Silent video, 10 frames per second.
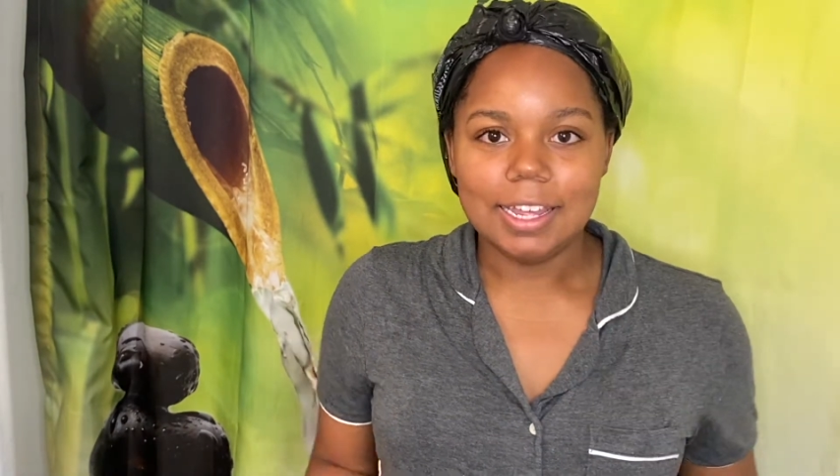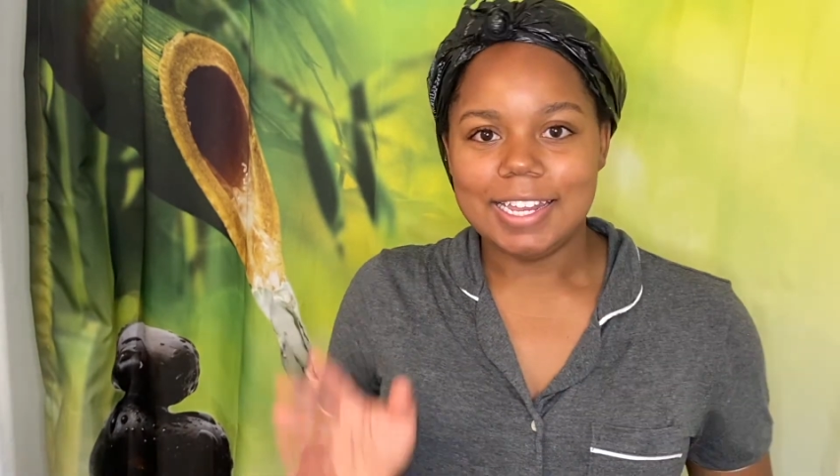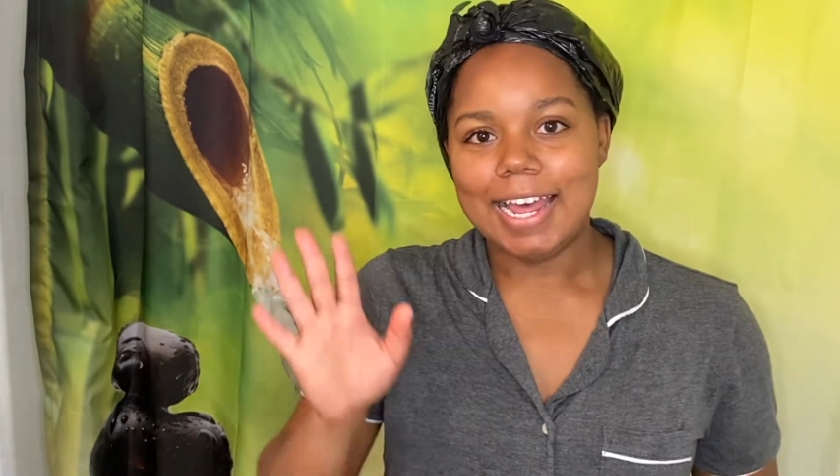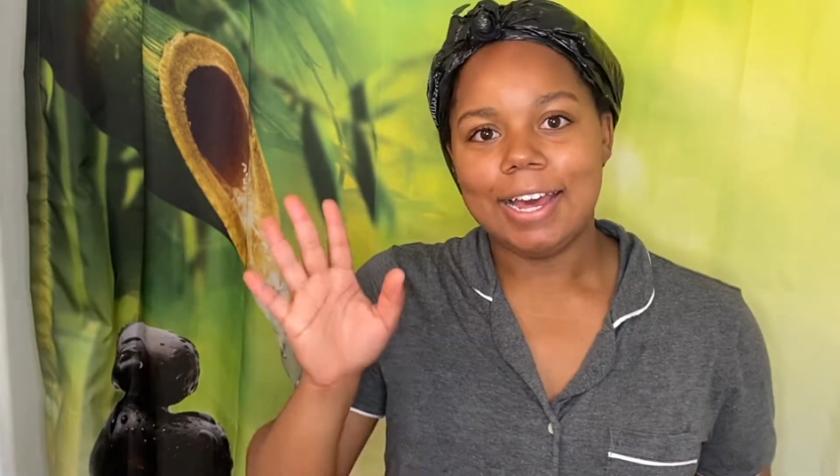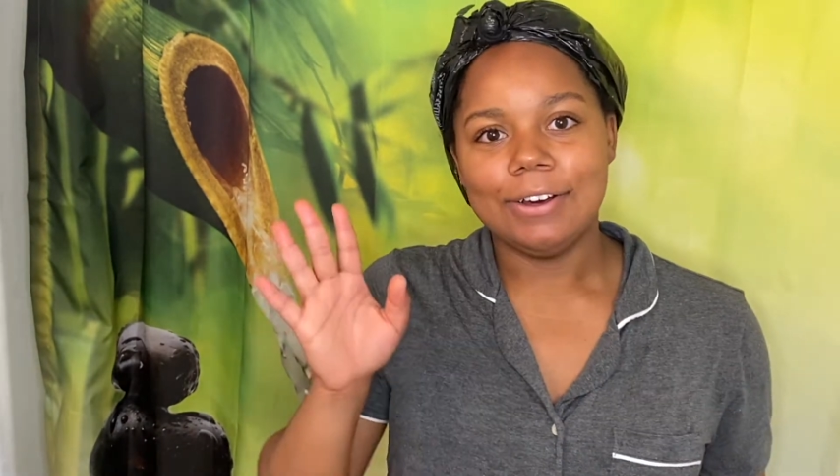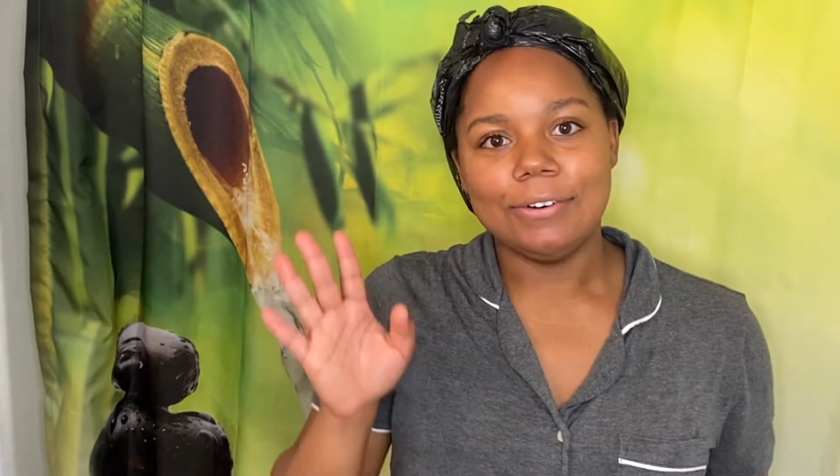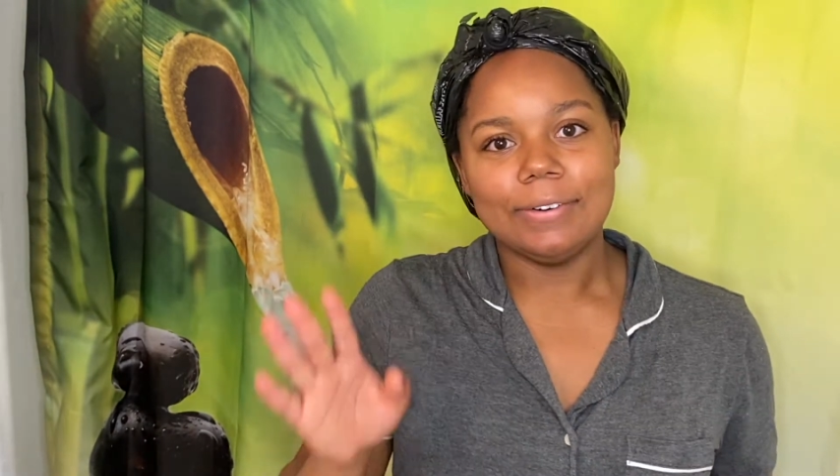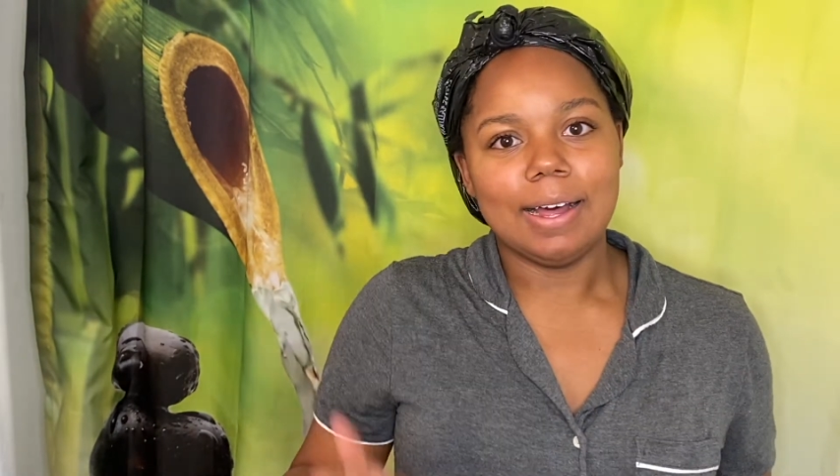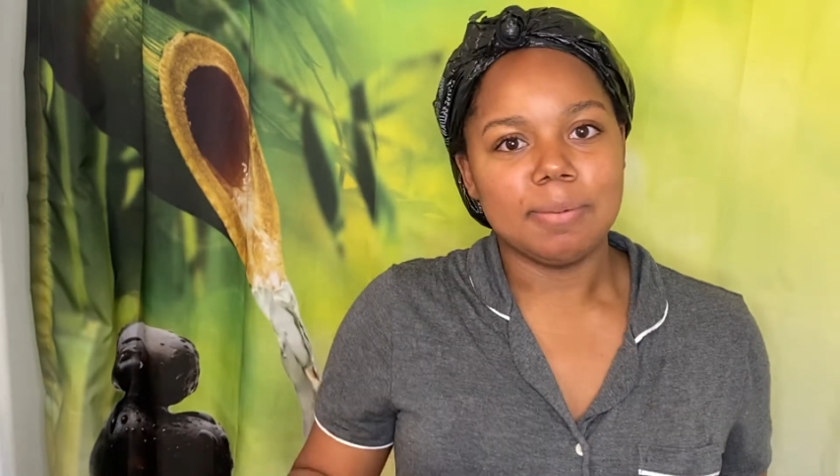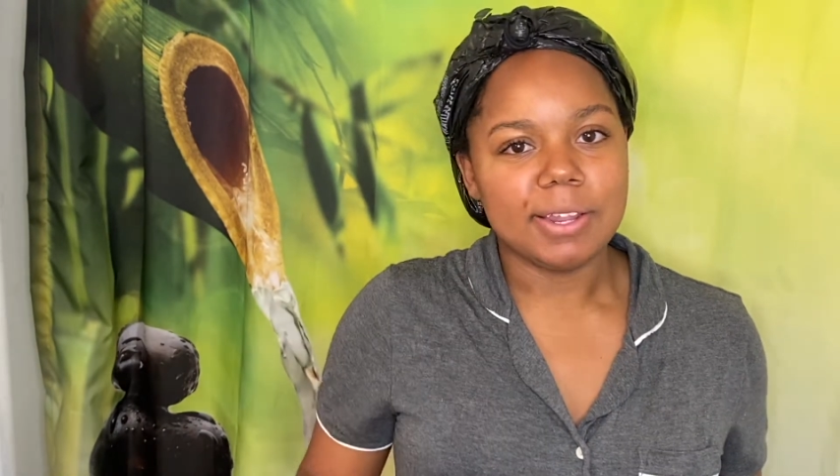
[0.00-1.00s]

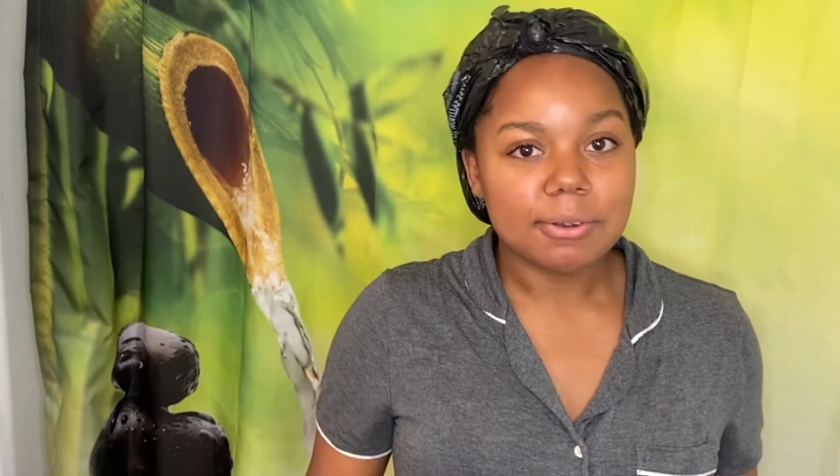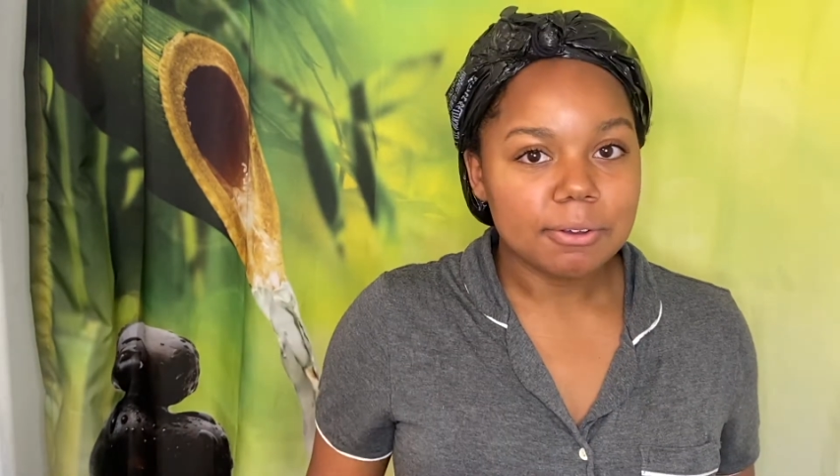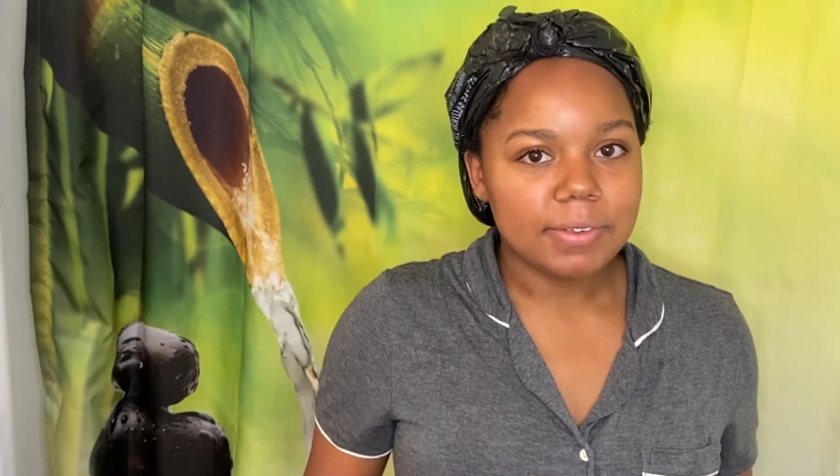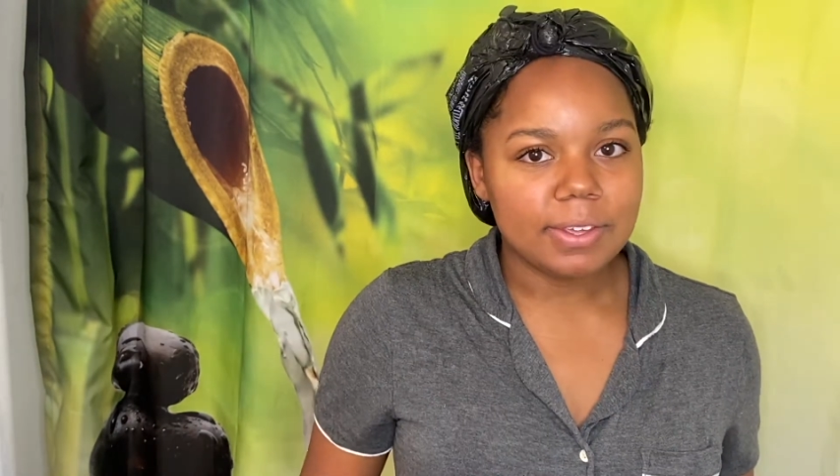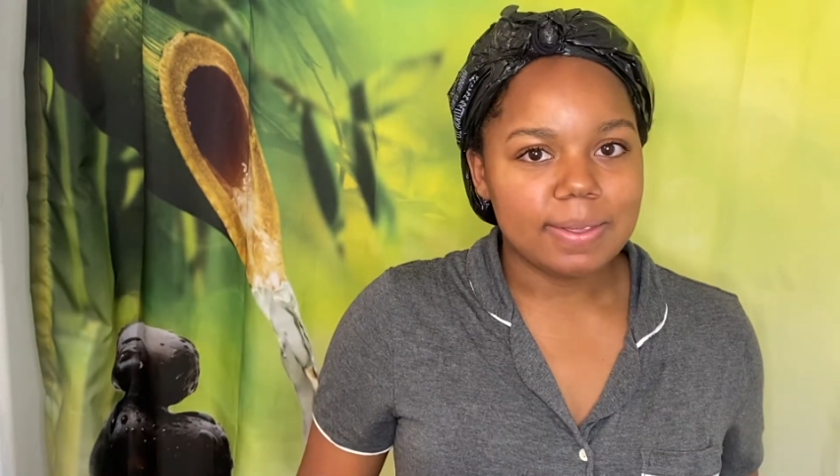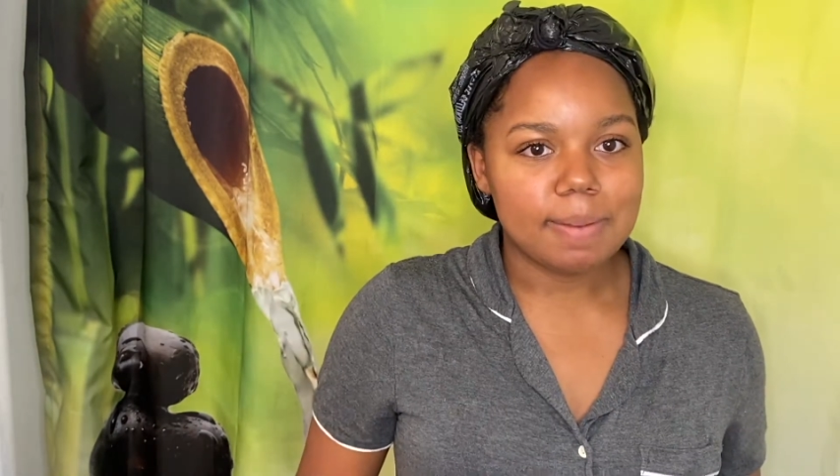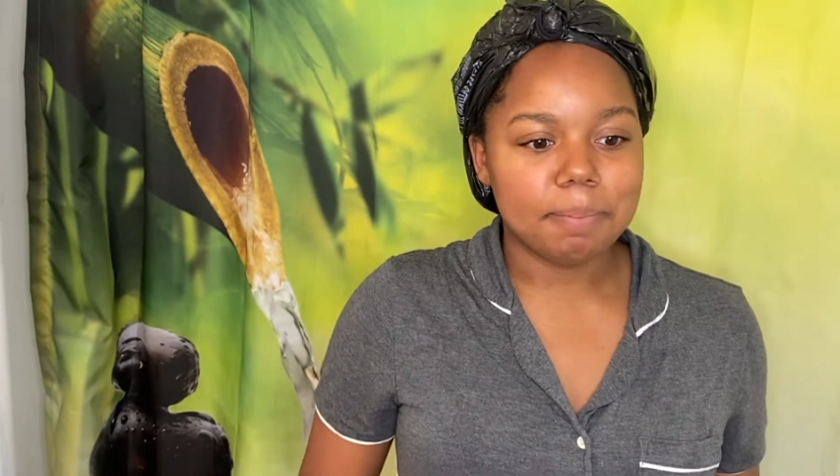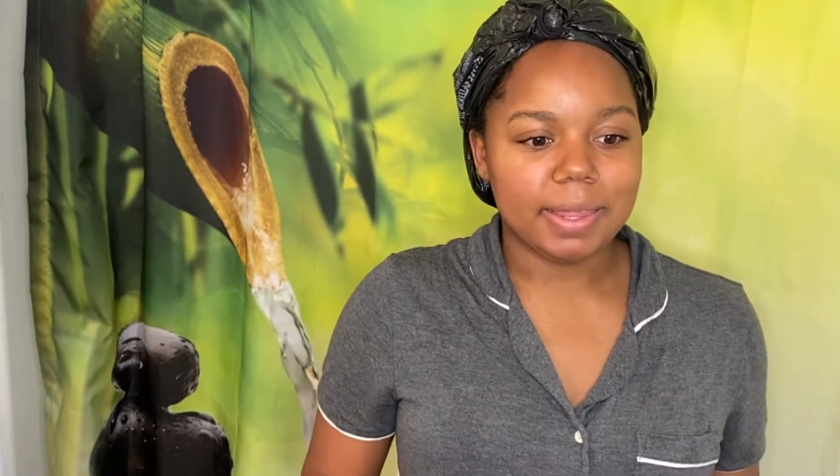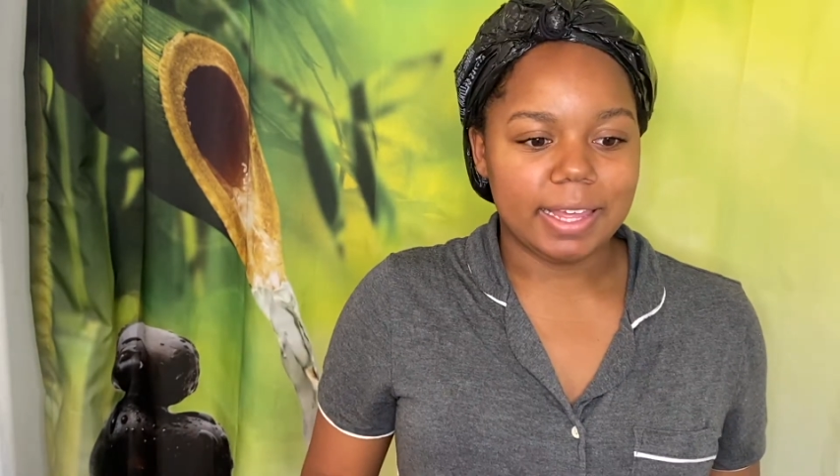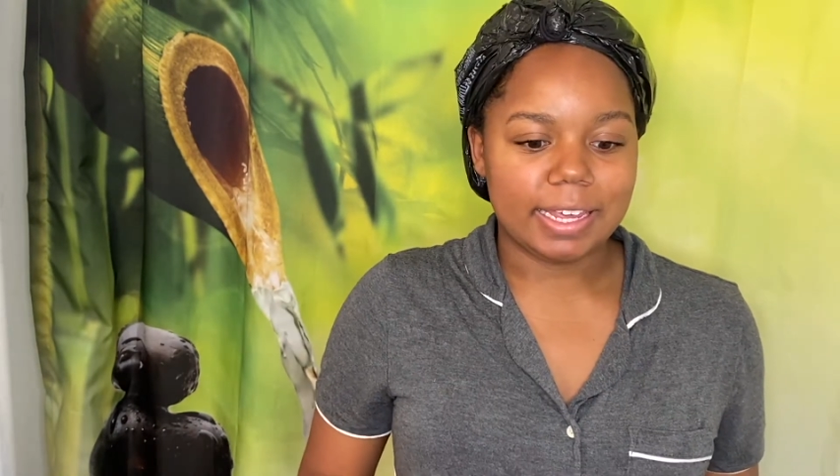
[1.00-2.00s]
Now, I'm gonna reveal them,
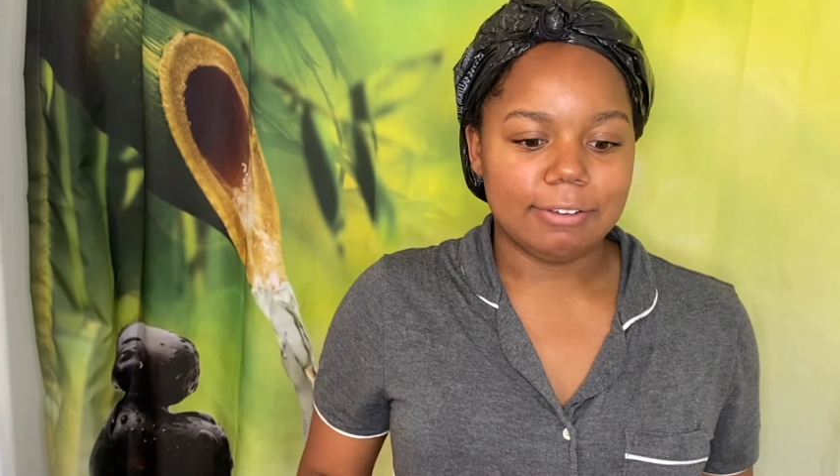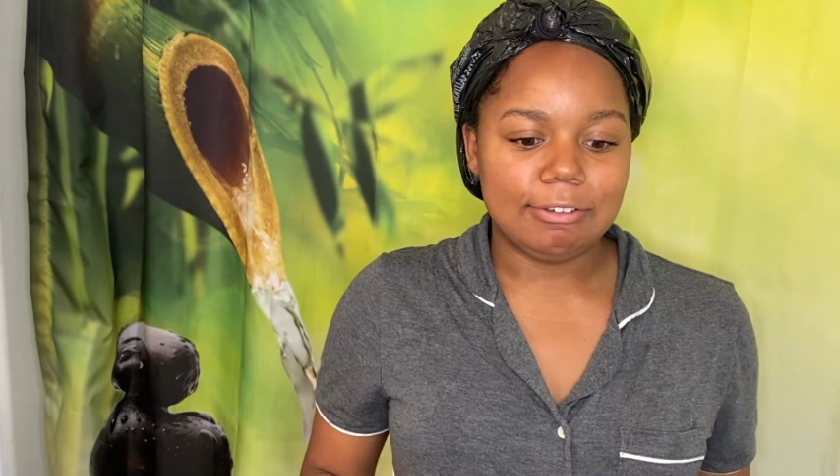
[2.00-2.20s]
but like,